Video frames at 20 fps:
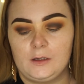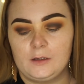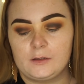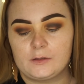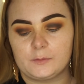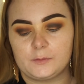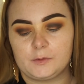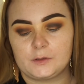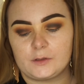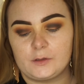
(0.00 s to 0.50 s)

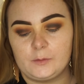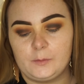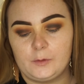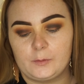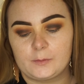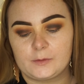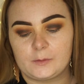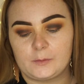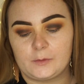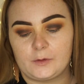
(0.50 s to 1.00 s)
So I'm just going to
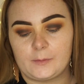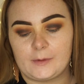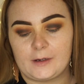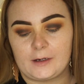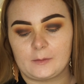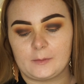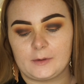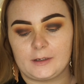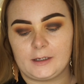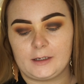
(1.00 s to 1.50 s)
pop some on the
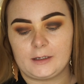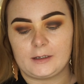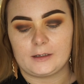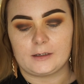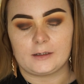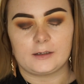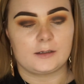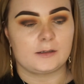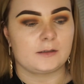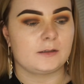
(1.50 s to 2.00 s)
back of my
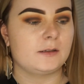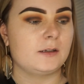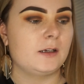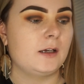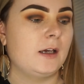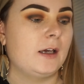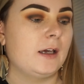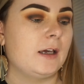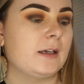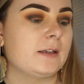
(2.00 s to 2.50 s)
hand.
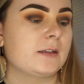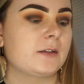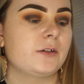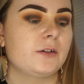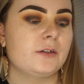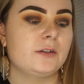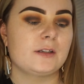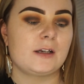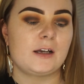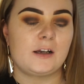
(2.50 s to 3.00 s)
It's
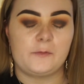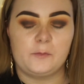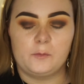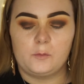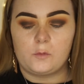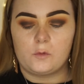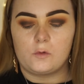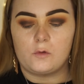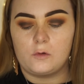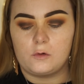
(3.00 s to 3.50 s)
good to have
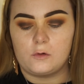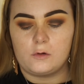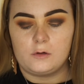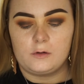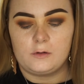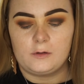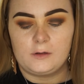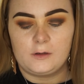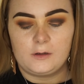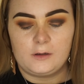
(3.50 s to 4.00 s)
more
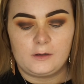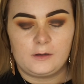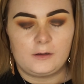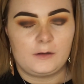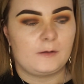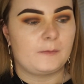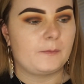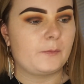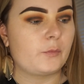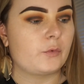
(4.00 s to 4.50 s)

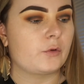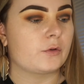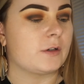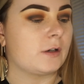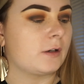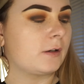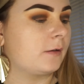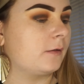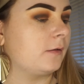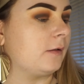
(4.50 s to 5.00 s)

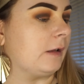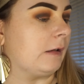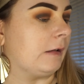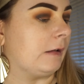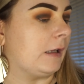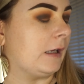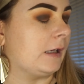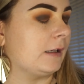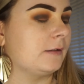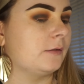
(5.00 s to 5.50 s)
product than
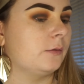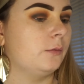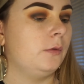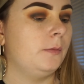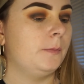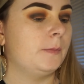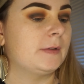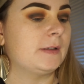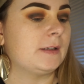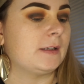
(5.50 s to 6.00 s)
less.
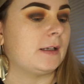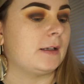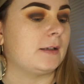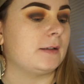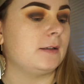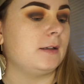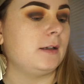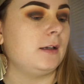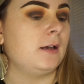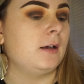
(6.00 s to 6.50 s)
Whoopsie
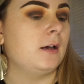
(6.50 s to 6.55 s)
daisy.